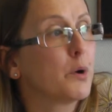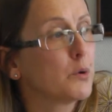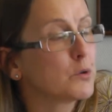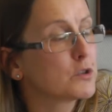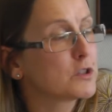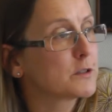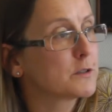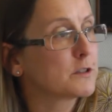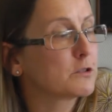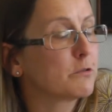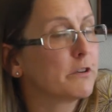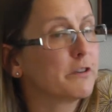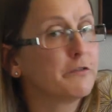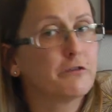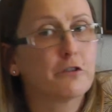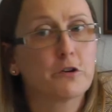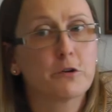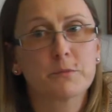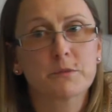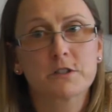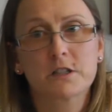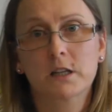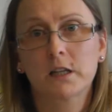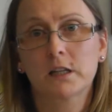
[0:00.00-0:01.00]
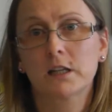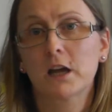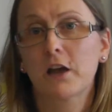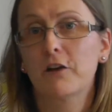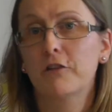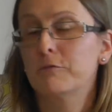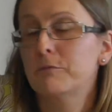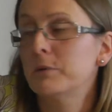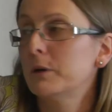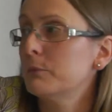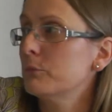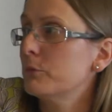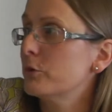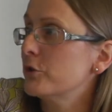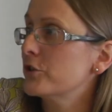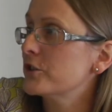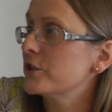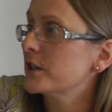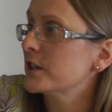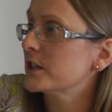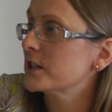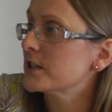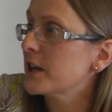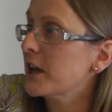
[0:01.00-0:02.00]
those reforms that have been
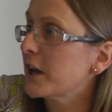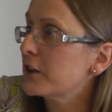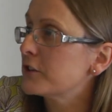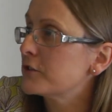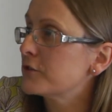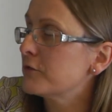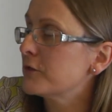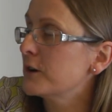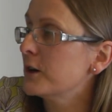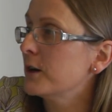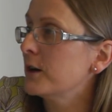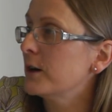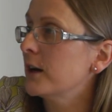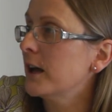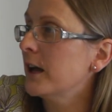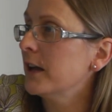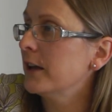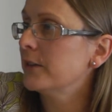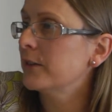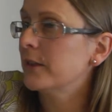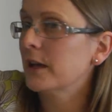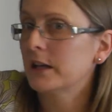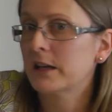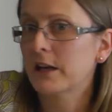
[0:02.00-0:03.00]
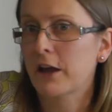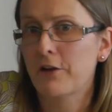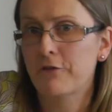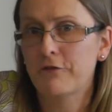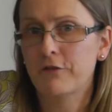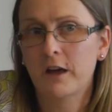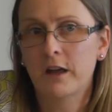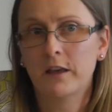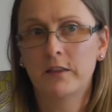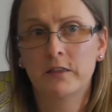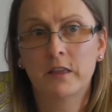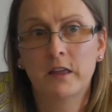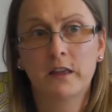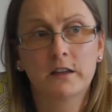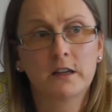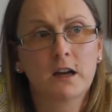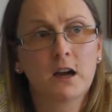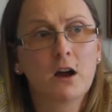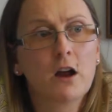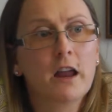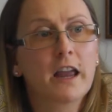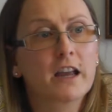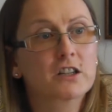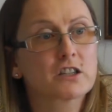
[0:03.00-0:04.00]
more successful and that
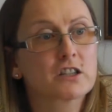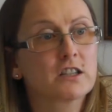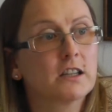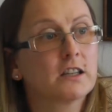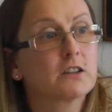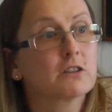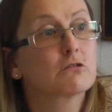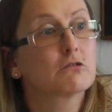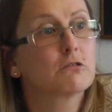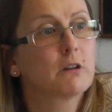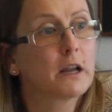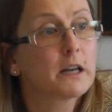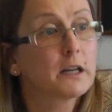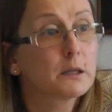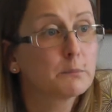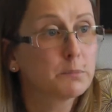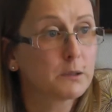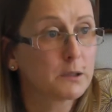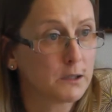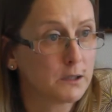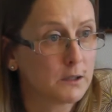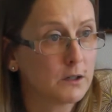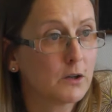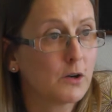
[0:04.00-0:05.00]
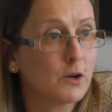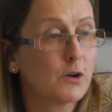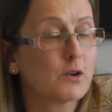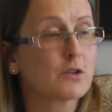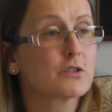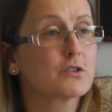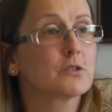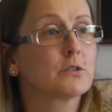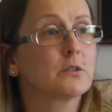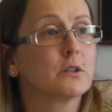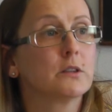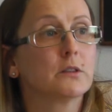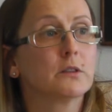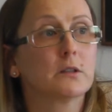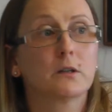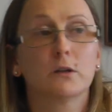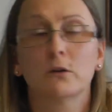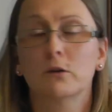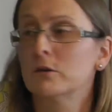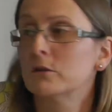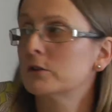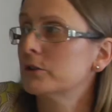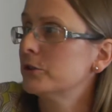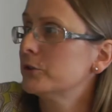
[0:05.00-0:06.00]
are actually credible also in
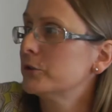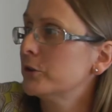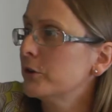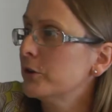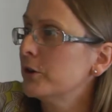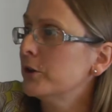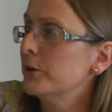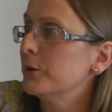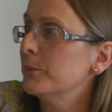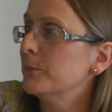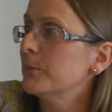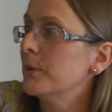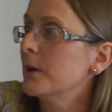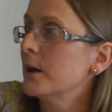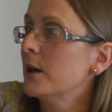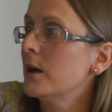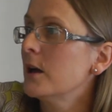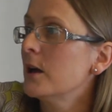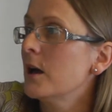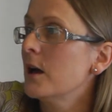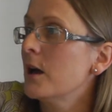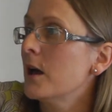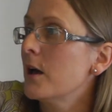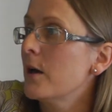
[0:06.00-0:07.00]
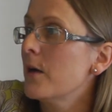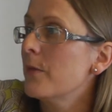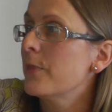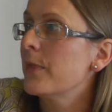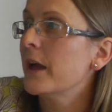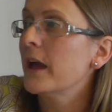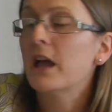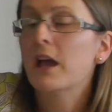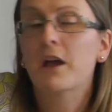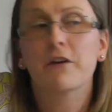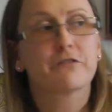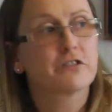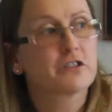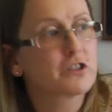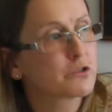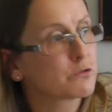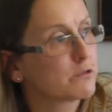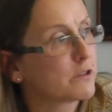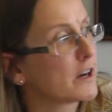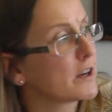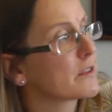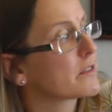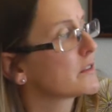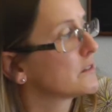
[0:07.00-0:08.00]
the longer term, they have
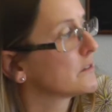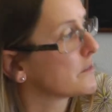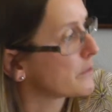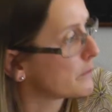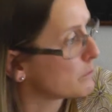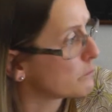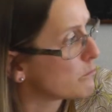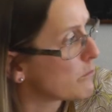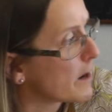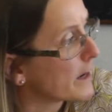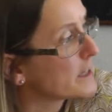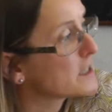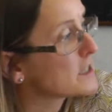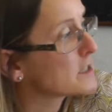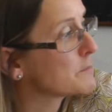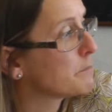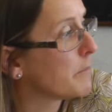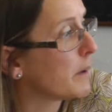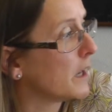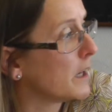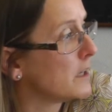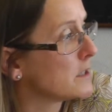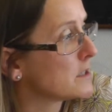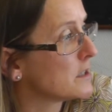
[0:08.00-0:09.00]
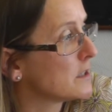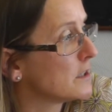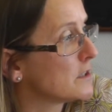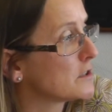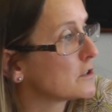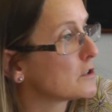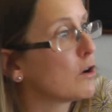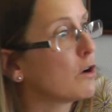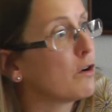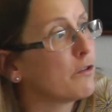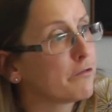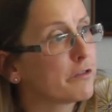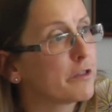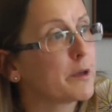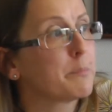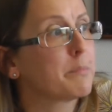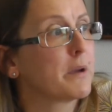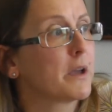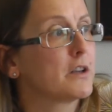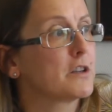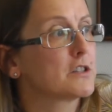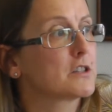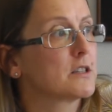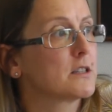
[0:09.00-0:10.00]
strengthened the rights basis of
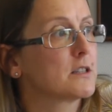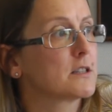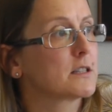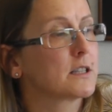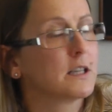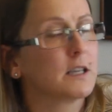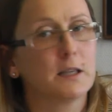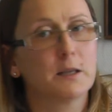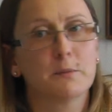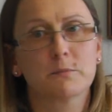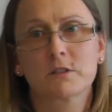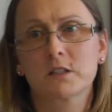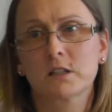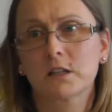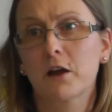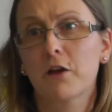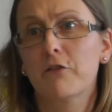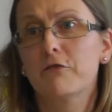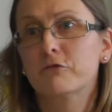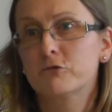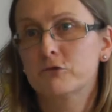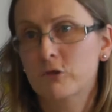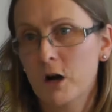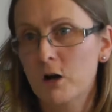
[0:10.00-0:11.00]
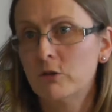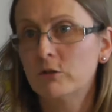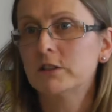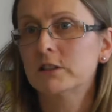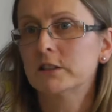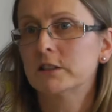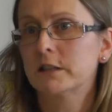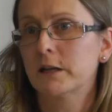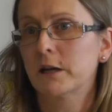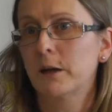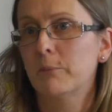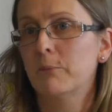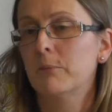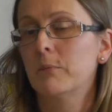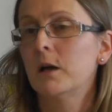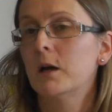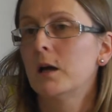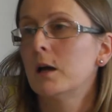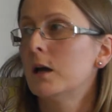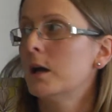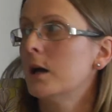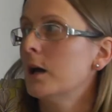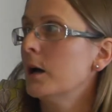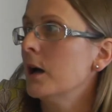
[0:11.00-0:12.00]
the pension schemes and have grounded them
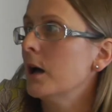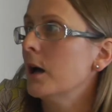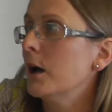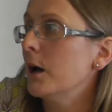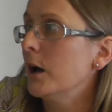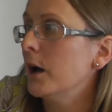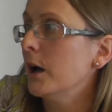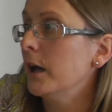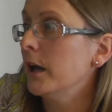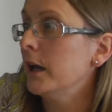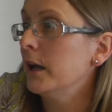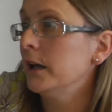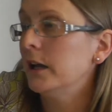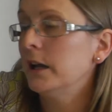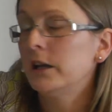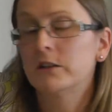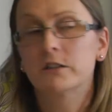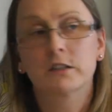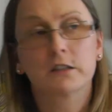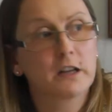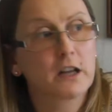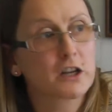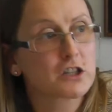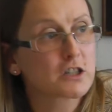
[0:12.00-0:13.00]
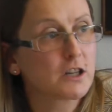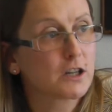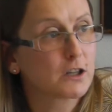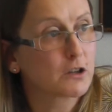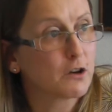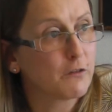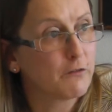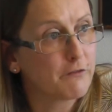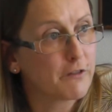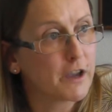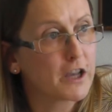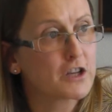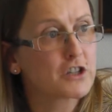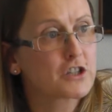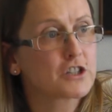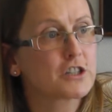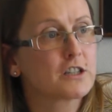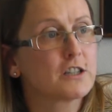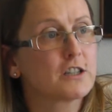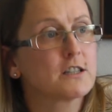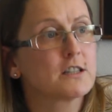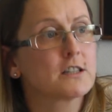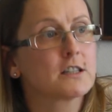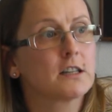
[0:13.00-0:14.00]
in international
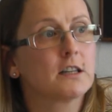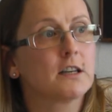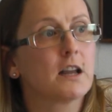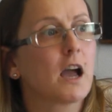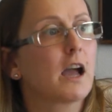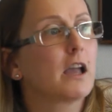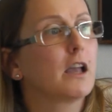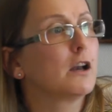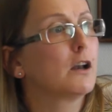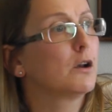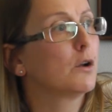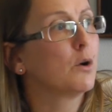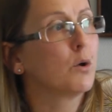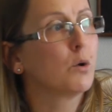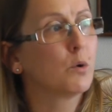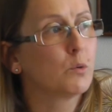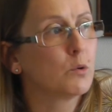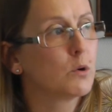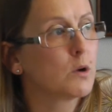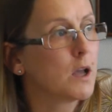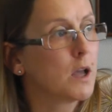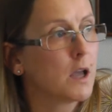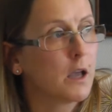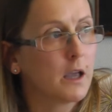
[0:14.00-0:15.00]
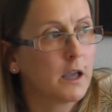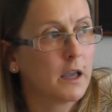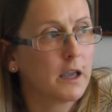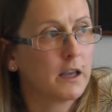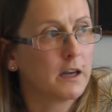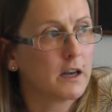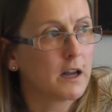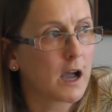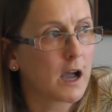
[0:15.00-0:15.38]
conventions, in ILO